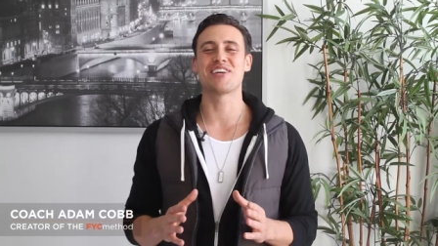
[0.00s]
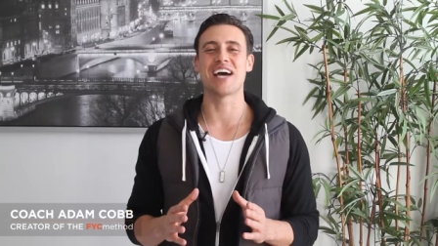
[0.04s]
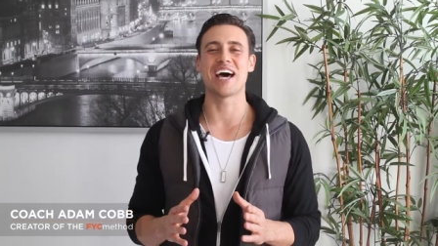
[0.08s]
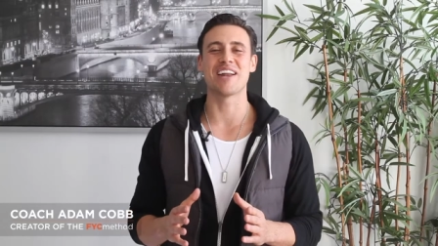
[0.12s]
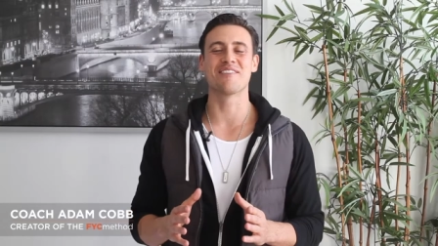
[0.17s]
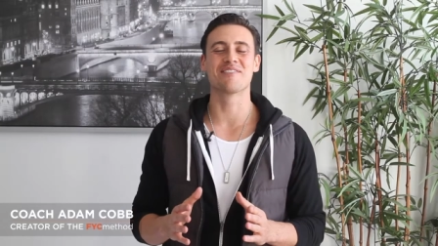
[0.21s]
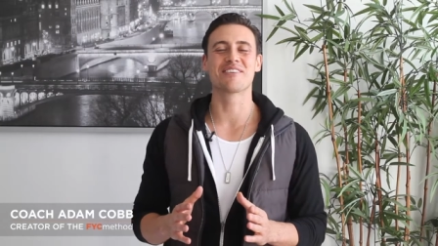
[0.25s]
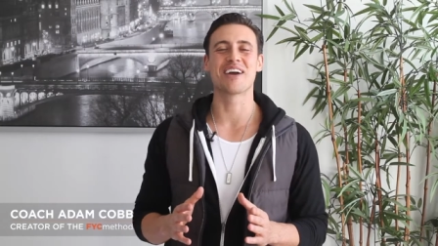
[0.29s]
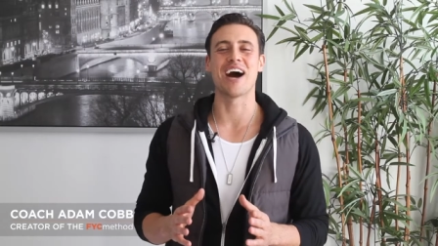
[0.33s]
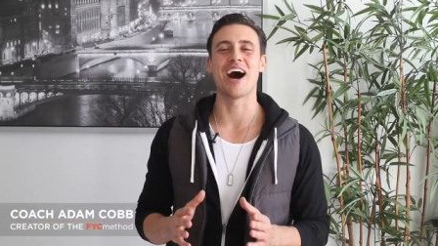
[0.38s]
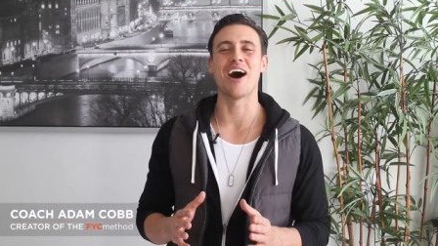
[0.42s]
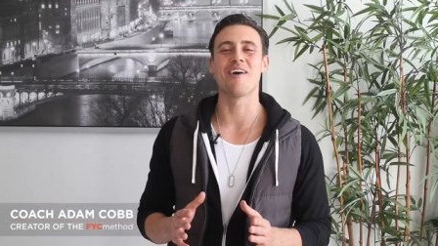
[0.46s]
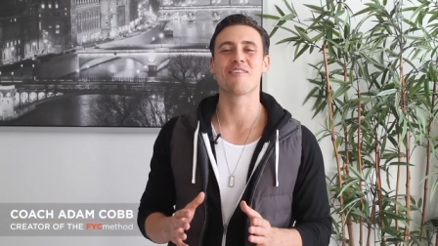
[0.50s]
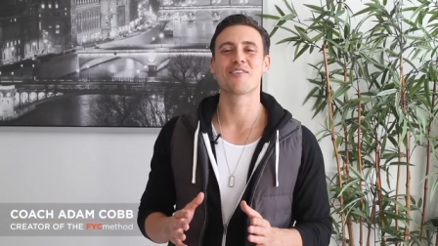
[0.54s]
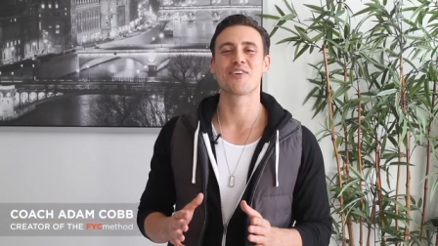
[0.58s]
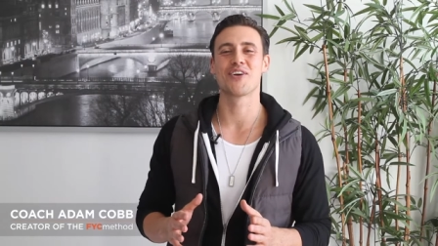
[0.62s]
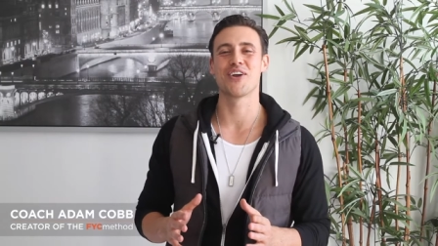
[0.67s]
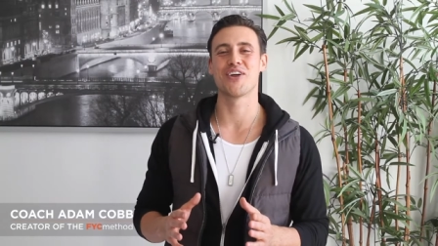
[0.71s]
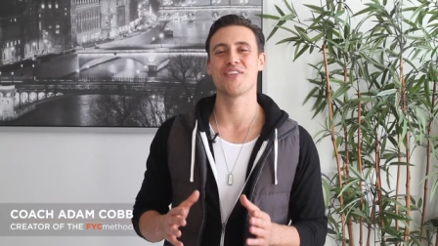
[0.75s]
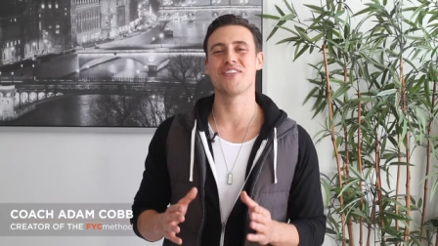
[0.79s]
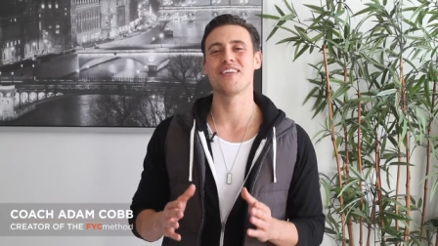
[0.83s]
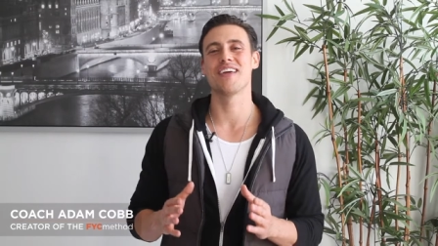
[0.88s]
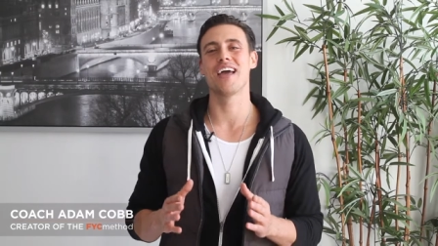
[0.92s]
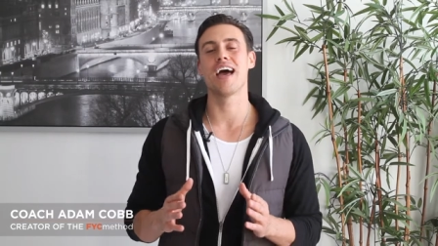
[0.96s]
Adam Cobb,
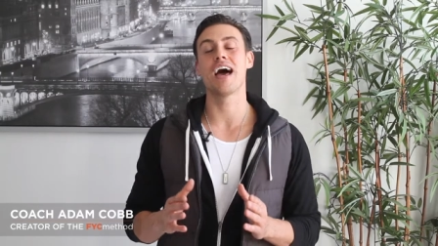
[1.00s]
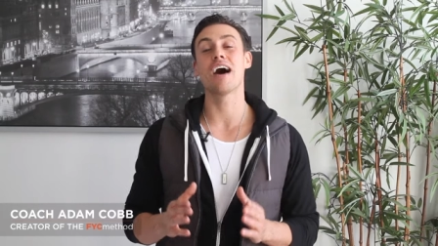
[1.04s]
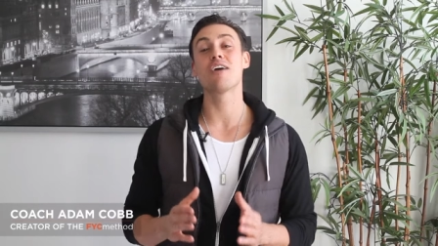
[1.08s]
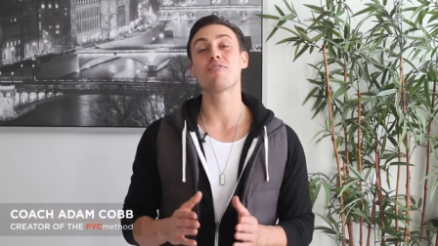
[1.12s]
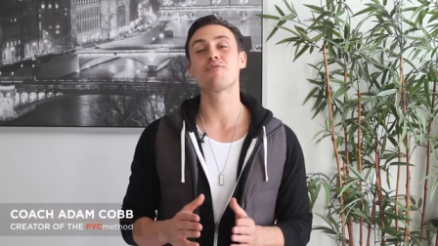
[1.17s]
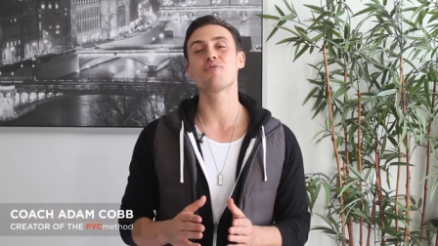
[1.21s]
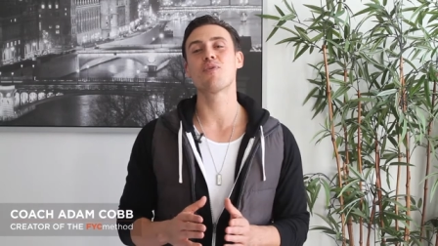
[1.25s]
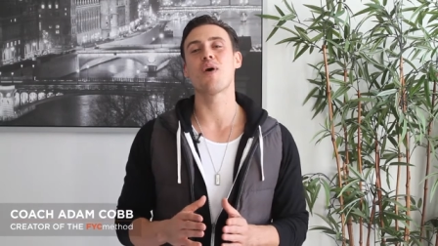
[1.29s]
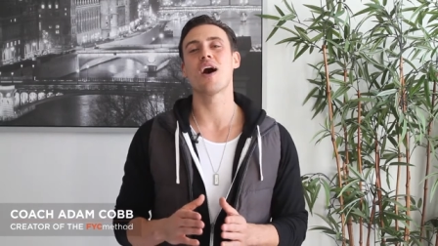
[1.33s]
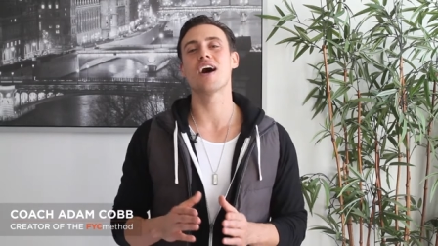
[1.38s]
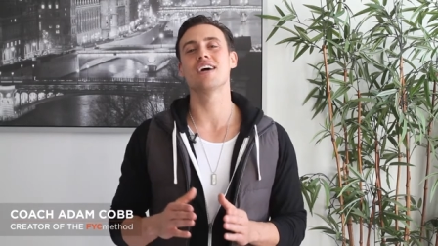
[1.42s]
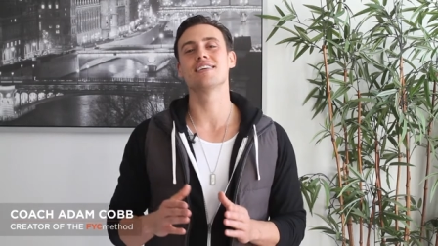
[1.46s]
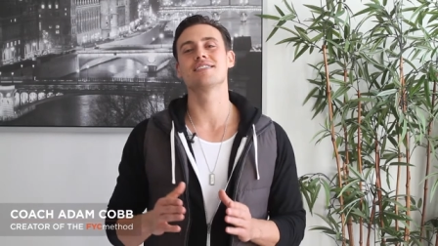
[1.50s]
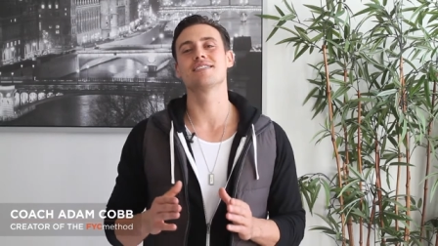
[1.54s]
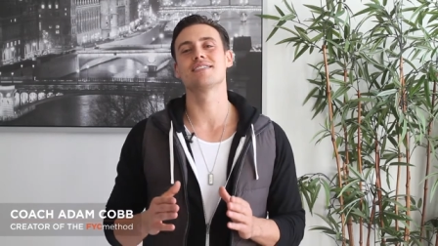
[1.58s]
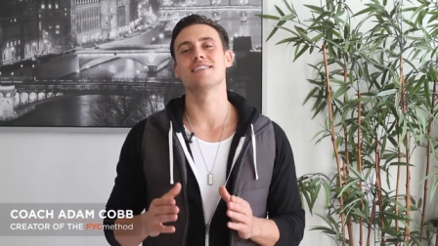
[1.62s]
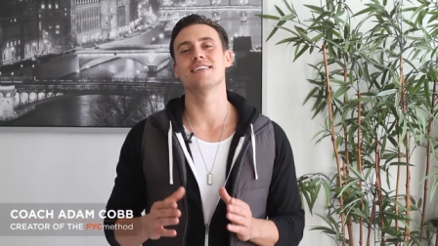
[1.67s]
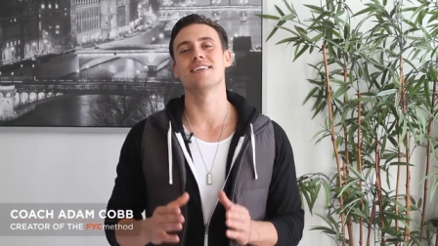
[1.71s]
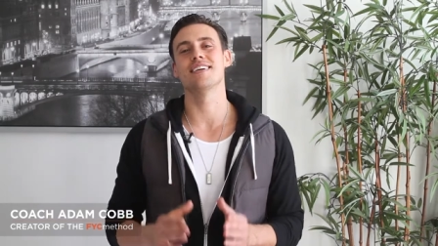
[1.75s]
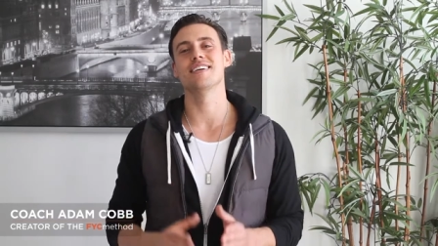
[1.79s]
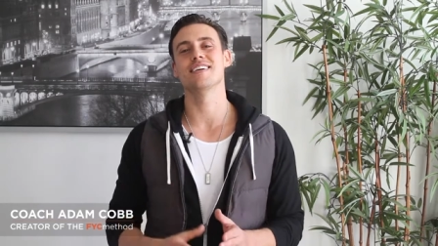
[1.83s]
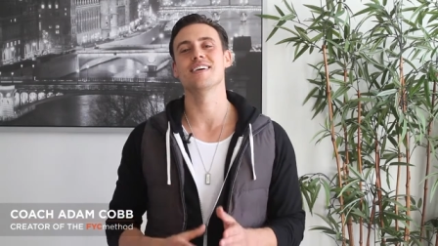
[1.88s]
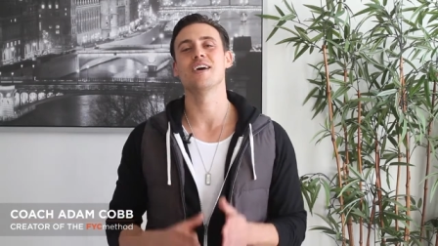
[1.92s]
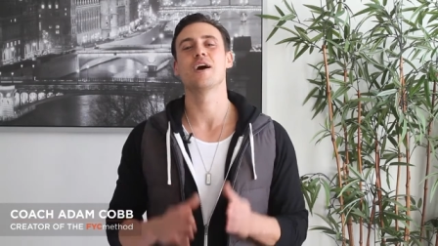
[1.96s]
creator of the
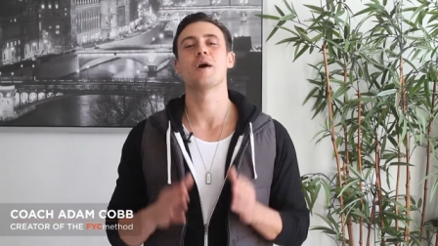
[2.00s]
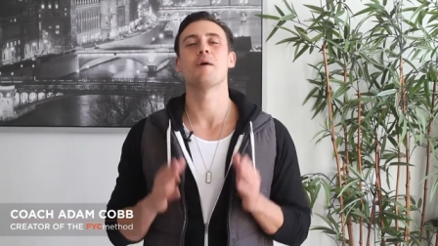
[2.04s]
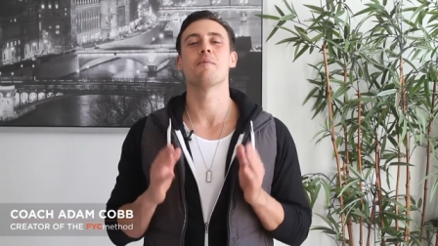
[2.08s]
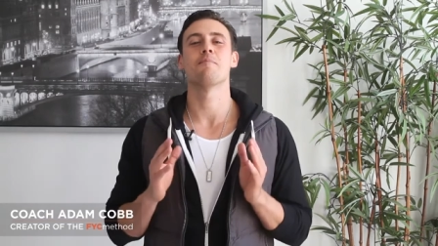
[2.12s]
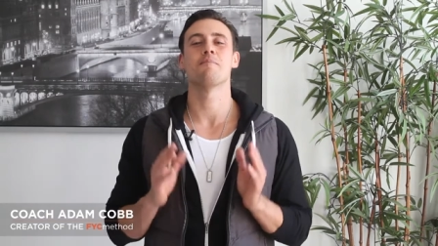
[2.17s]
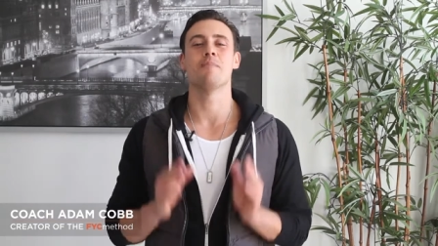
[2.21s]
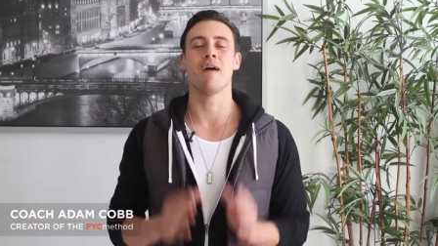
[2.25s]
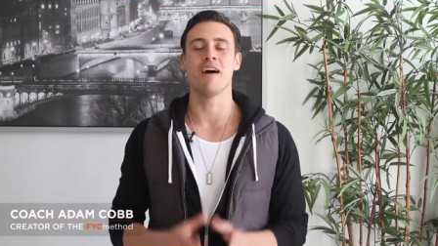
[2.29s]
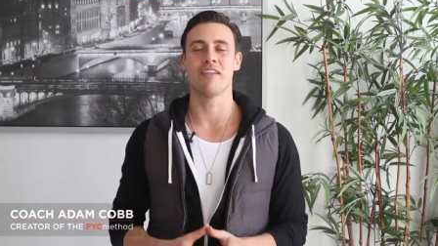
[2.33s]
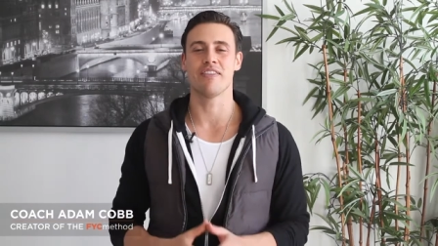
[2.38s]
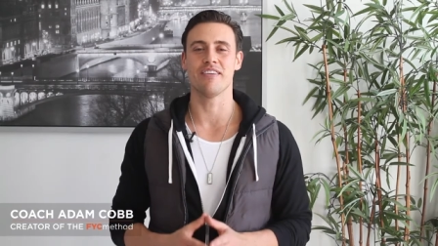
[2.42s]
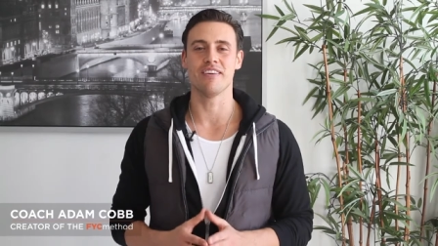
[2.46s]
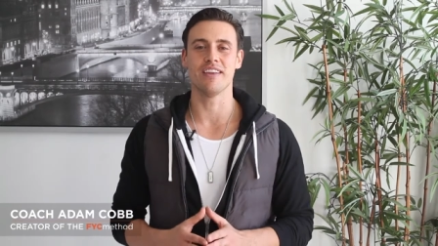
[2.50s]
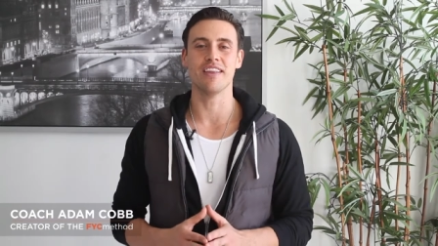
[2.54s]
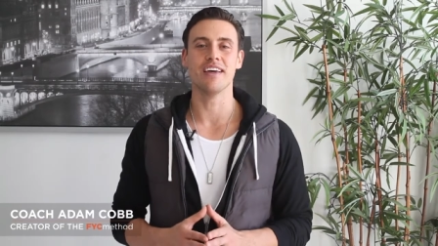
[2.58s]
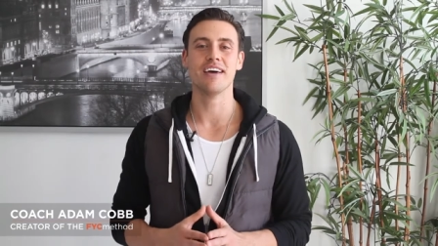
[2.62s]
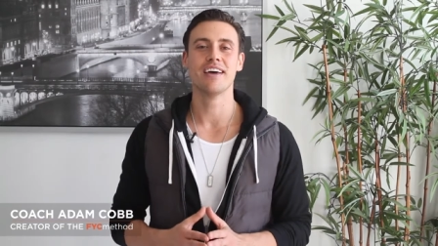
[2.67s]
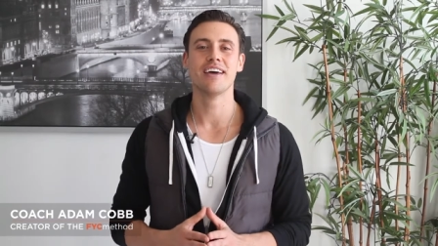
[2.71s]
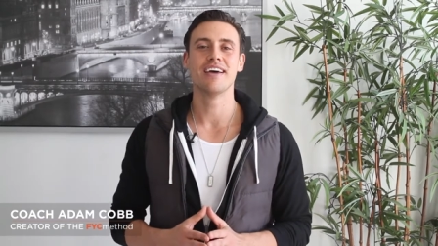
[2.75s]
FYC method.